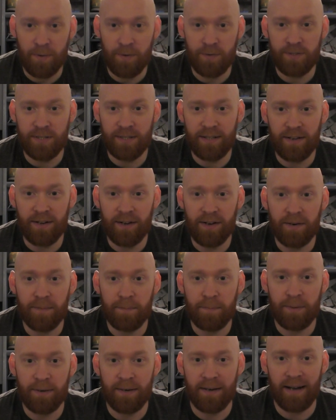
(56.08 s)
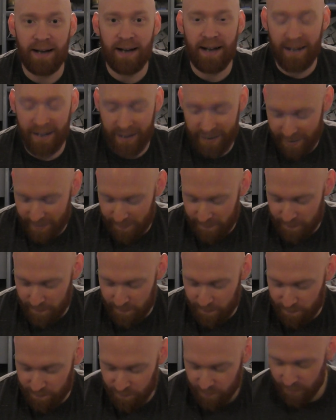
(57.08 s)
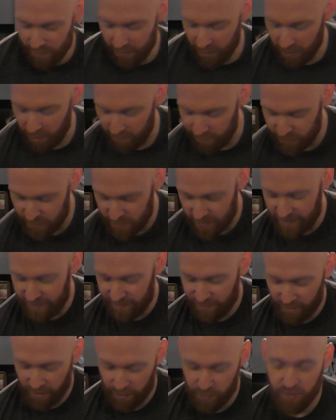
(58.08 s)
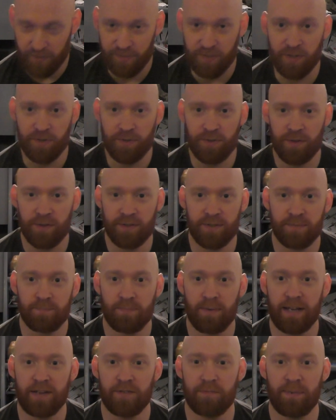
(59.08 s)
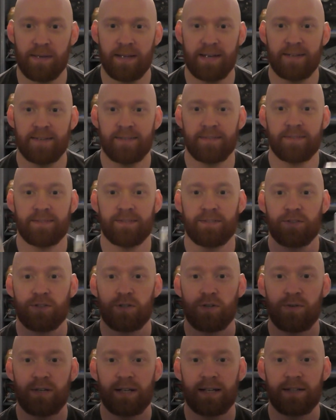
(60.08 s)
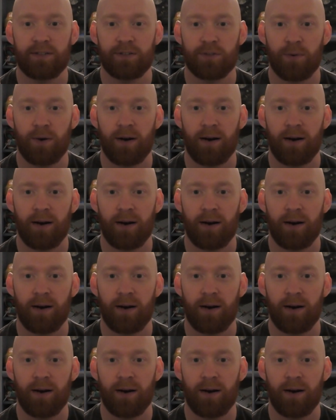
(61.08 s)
booted up. Obviously, for those of you that may have been tuning into